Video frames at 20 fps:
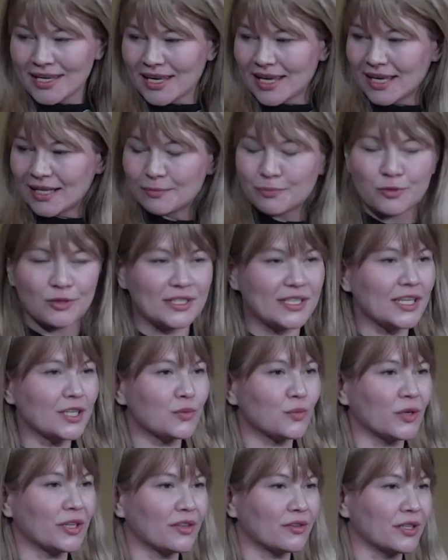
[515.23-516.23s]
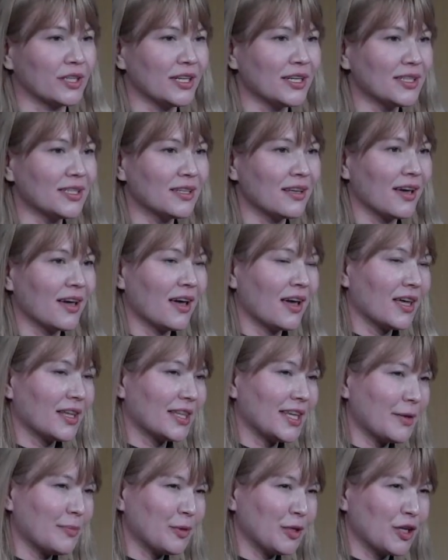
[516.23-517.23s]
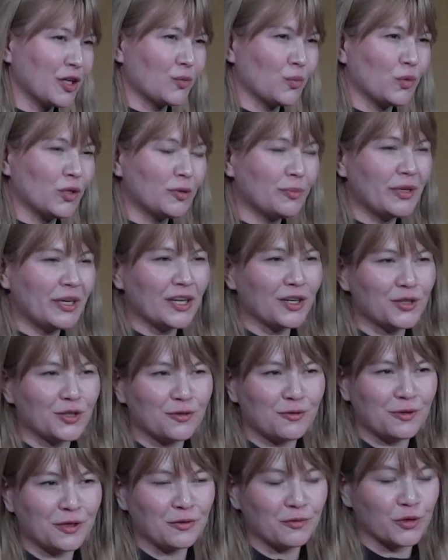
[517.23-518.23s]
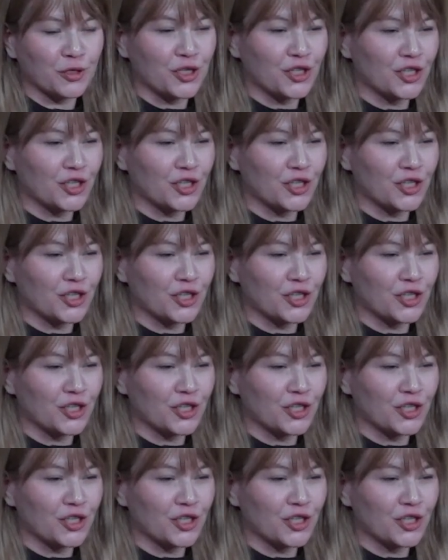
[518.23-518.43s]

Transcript: and predict whether or not the applicant will be a good fit for a